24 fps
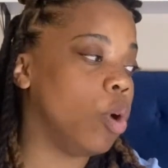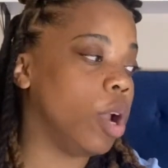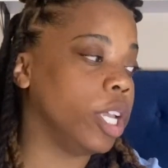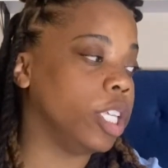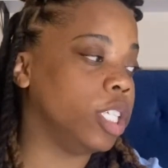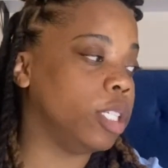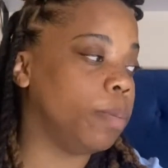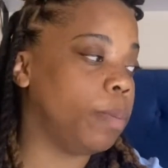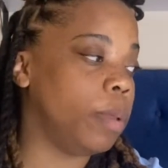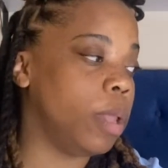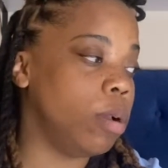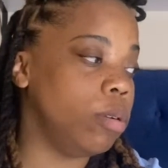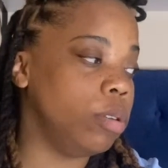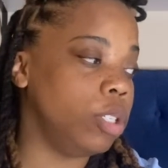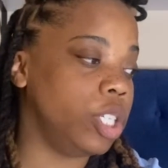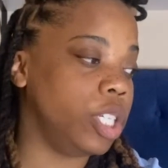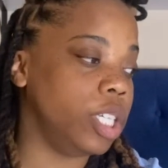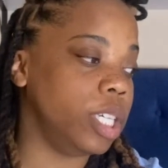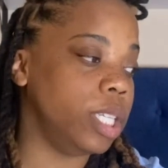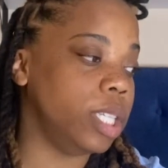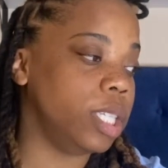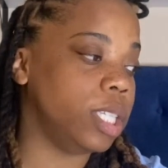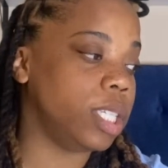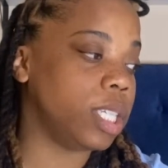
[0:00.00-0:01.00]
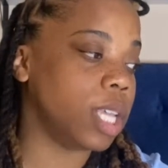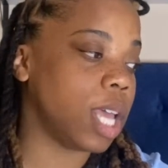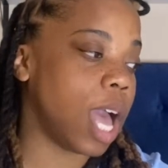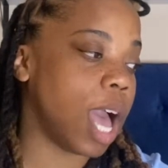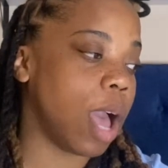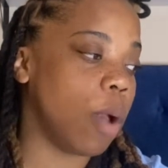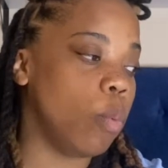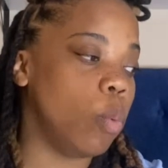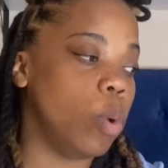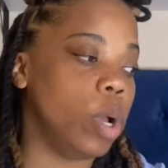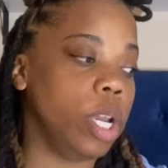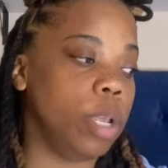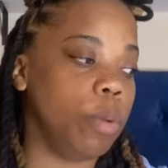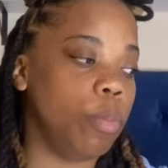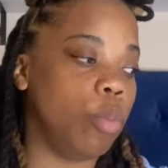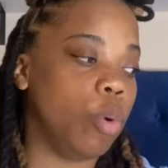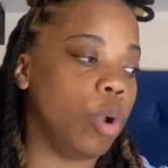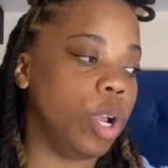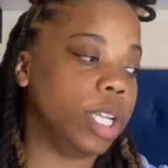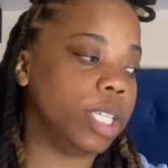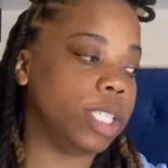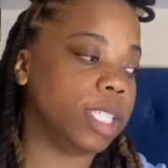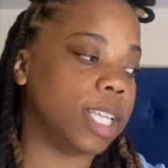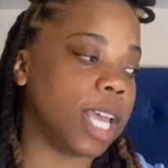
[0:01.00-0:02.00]
explosions. I wanted more
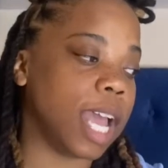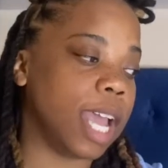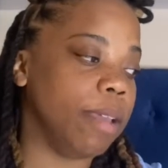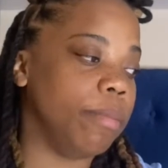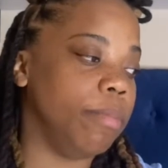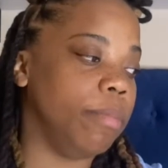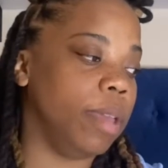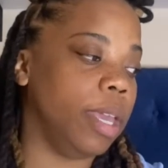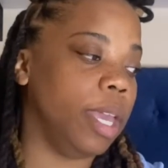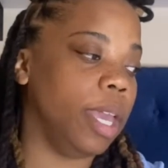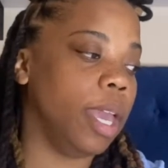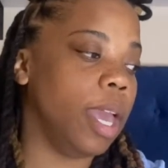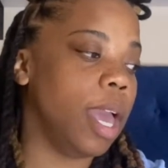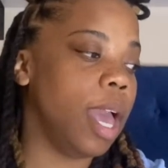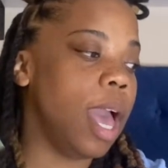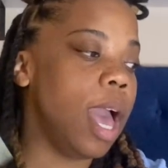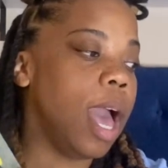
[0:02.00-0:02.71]
excitement.